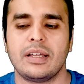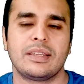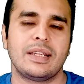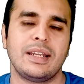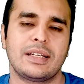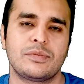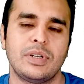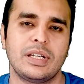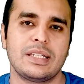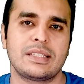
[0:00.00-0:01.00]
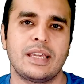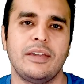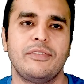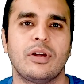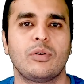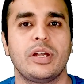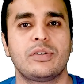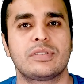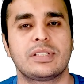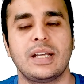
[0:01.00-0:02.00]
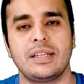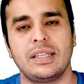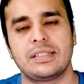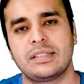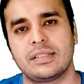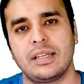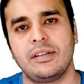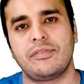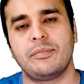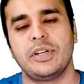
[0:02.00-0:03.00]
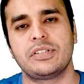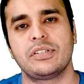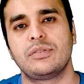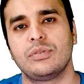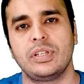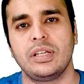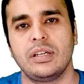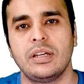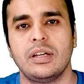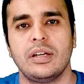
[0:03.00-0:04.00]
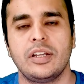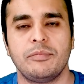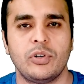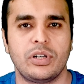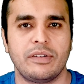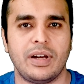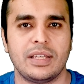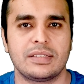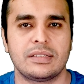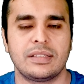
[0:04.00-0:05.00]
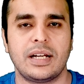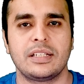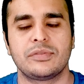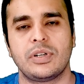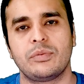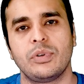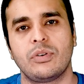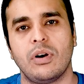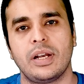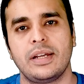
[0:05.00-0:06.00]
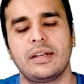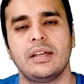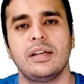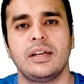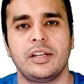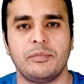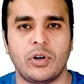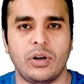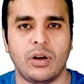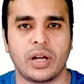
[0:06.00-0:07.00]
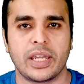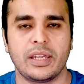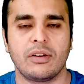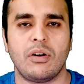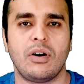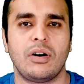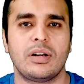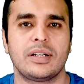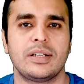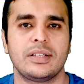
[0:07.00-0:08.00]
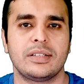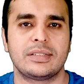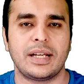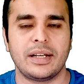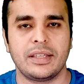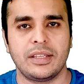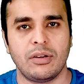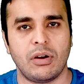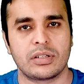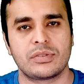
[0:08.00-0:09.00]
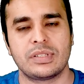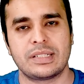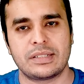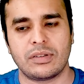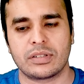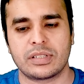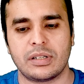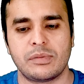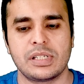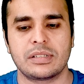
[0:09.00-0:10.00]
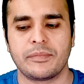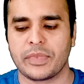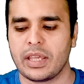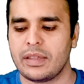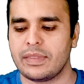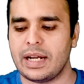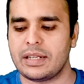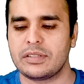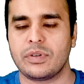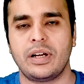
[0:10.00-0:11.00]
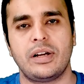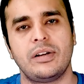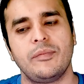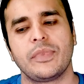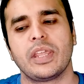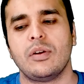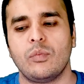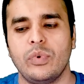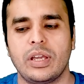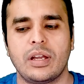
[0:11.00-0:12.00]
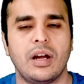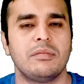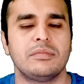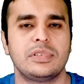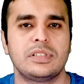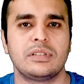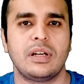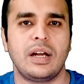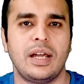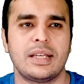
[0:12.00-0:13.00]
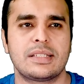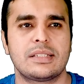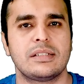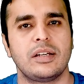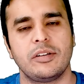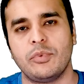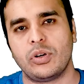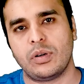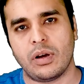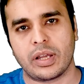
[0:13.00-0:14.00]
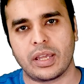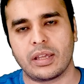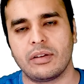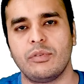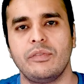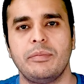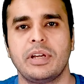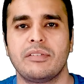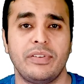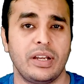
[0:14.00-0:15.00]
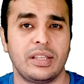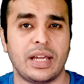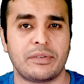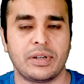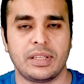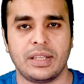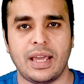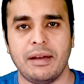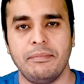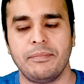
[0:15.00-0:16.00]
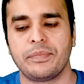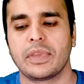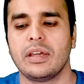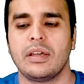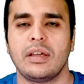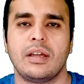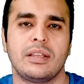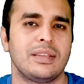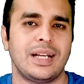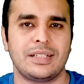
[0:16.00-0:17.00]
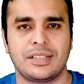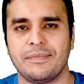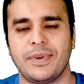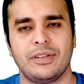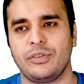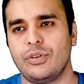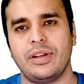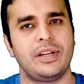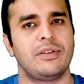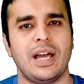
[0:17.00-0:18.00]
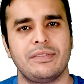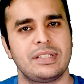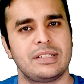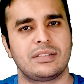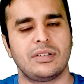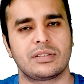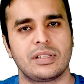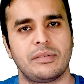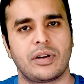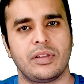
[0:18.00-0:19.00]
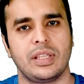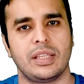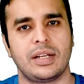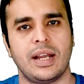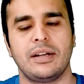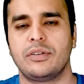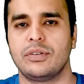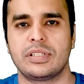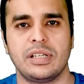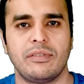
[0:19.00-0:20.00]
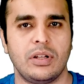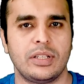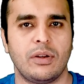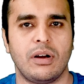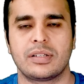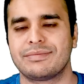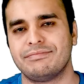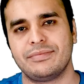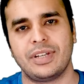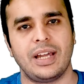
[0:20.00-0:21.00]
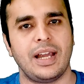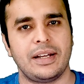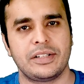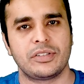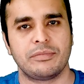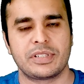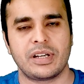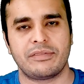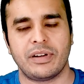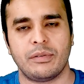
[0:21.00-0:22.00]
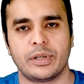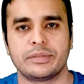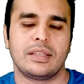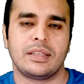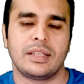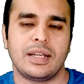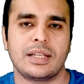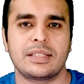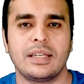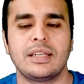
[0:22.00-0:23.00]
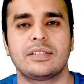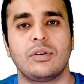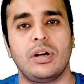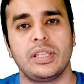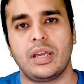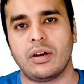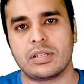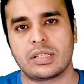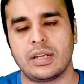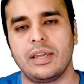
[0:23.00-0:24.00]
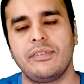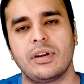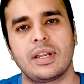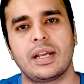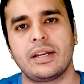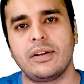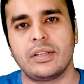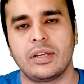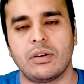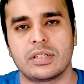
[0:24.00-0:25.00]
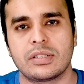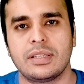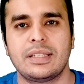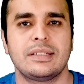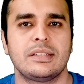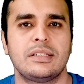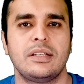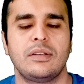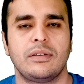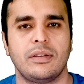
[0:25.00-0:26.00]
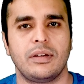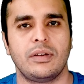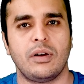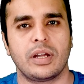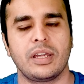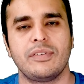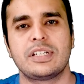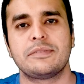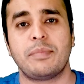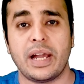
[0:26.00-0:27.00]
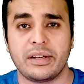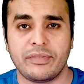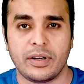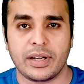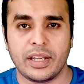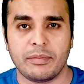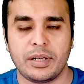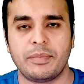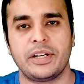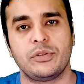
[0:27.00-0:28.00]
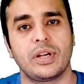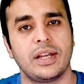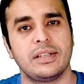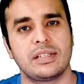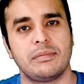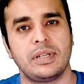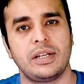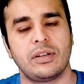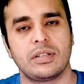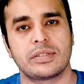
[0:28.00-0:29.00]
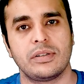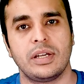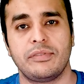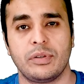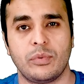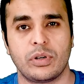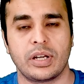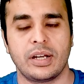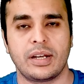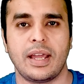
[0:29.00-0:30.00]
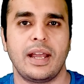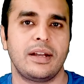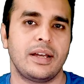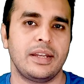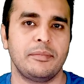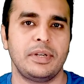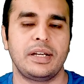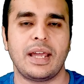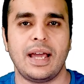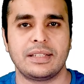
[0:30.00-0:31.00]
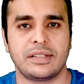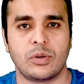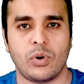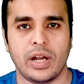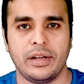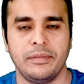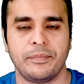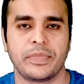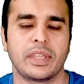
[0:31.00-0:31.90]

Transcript: The next one is if you are going to send this information to the remote device. That is what we call it, remote logging, or sending the logs to the SYSLOG servers. That is where we comes as remote logging. We will be configuring that one in the lab. That is simple. You need to have the SYSLOG server on the other end to receive all the logs, and it should be straightforward. The next thing is on the console. If you're connected on the console, this is the logging which is by default enabled, but you can disable it also if you want it and enable it as required.